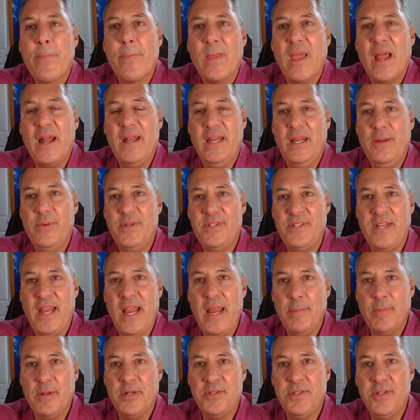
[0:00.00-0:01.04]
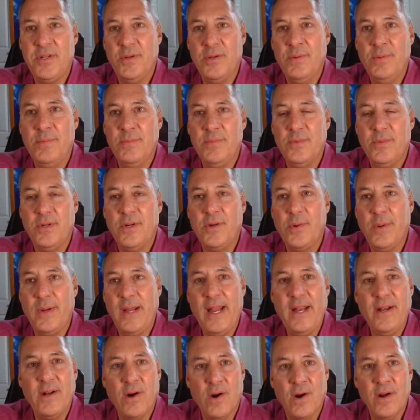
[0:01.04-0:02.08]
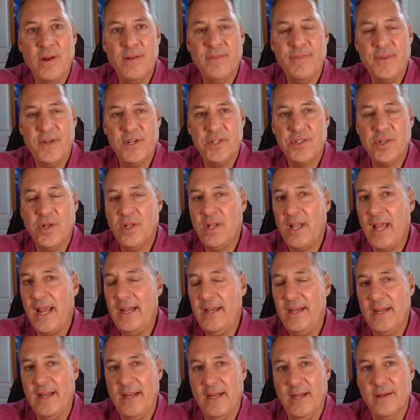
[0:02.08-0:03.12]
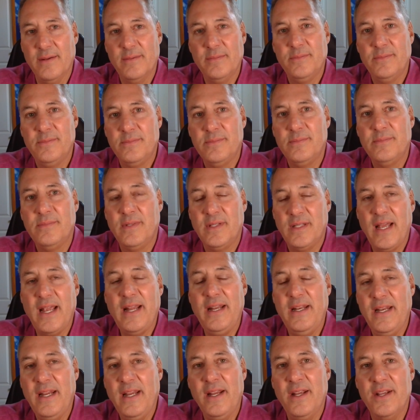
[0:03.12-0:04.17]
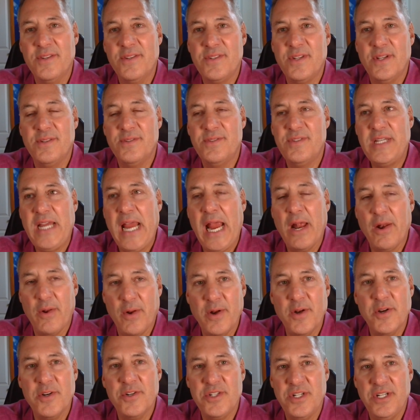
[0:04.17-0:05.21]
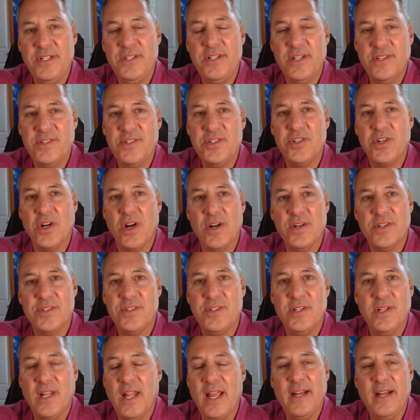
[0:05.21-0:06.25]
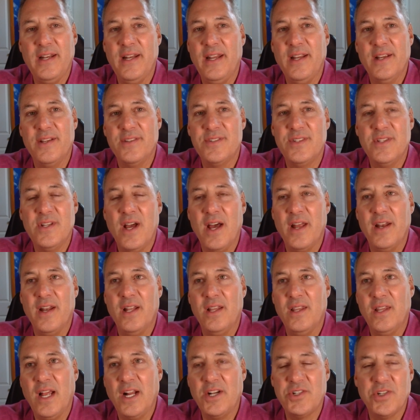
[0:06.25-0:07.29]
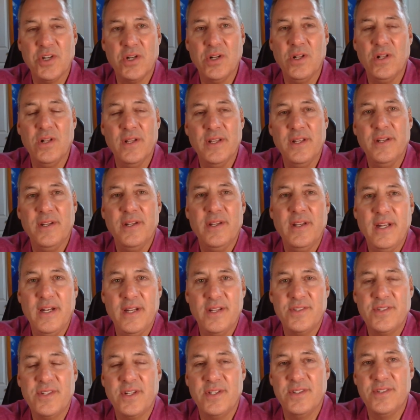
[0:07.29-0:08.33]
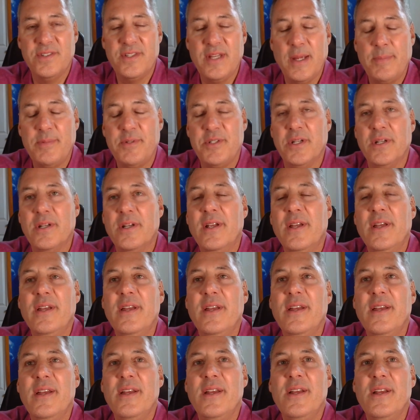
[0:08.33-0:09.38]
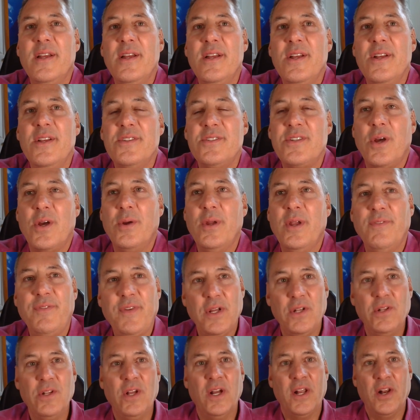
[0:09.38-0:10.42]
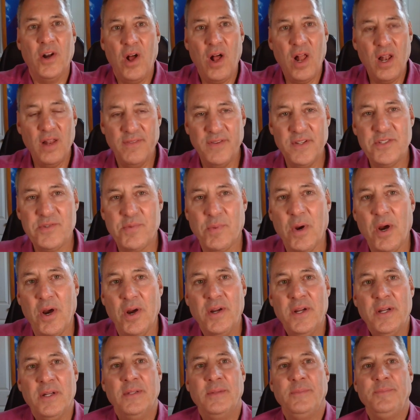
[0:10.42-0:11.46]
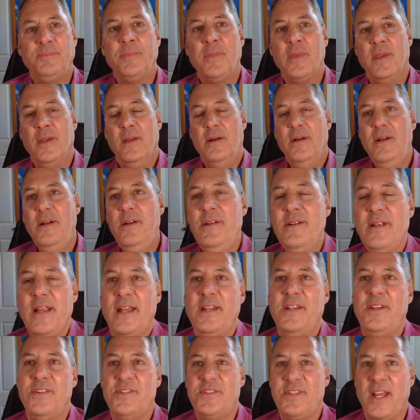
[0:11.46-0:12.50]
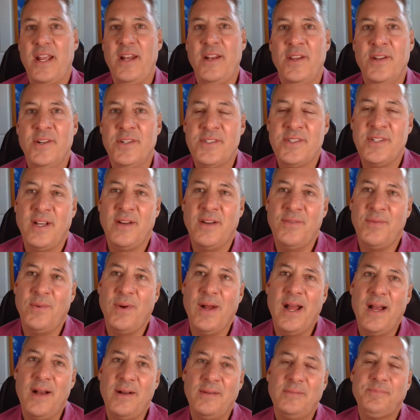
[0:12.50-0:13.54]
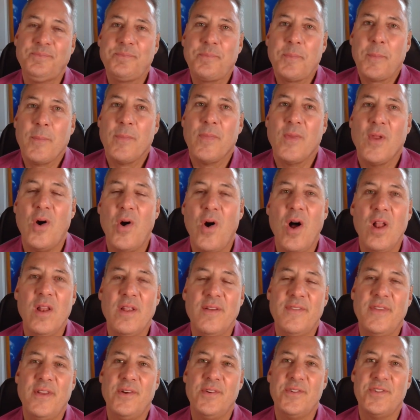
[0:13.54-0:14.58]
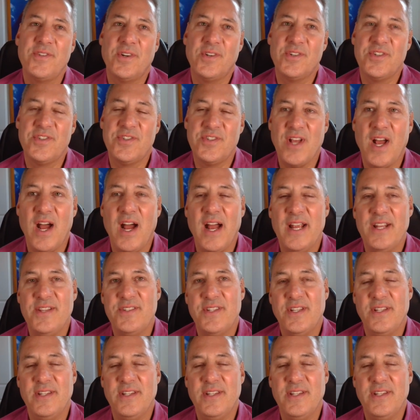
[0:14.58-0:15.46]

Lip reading: And he was able to create artificial lightning. Lightning is a scalar energy discharge. Lightning is not electrical in its conception. So if you look at all of his work and you say to yourself, wow, all of those are signs,